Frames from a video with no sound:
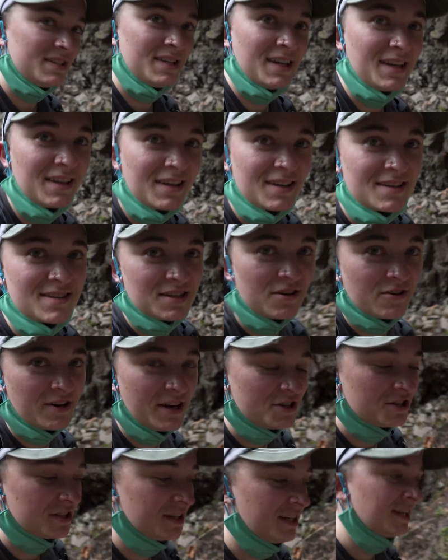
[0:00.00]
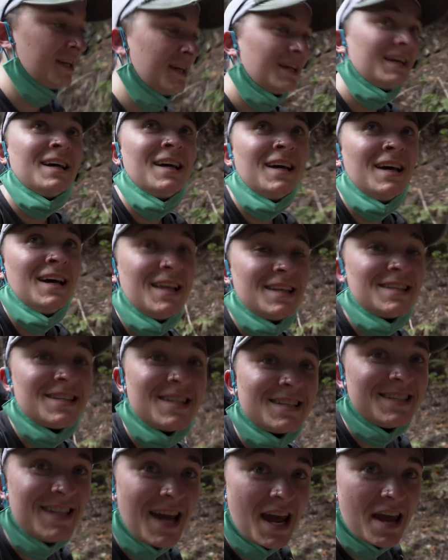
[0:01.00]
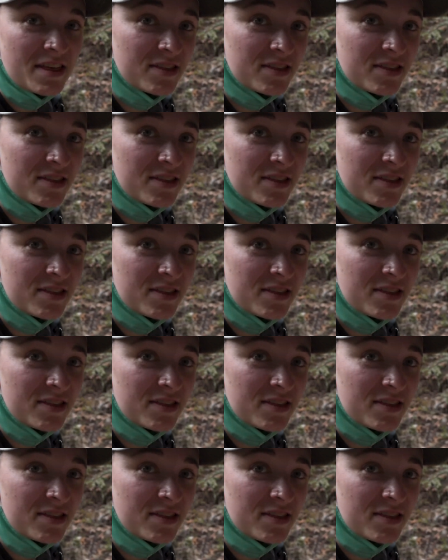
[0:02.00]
take into consideration this is day